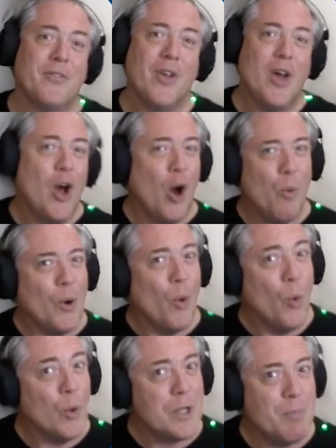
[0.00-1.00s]
on what ought
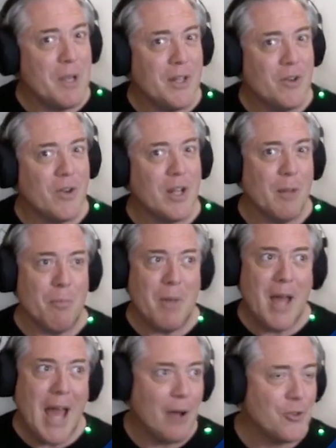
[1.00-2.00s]
to be in the curriculum, how
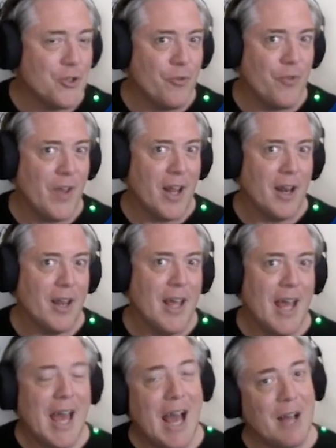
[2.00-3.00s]
it should fit,
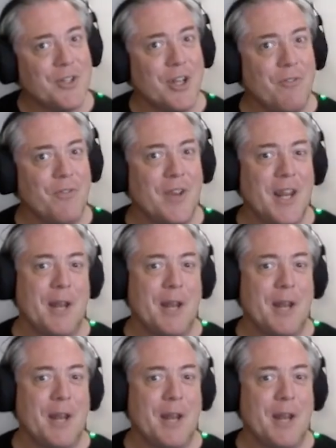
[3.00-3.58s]
how it's going to fit in.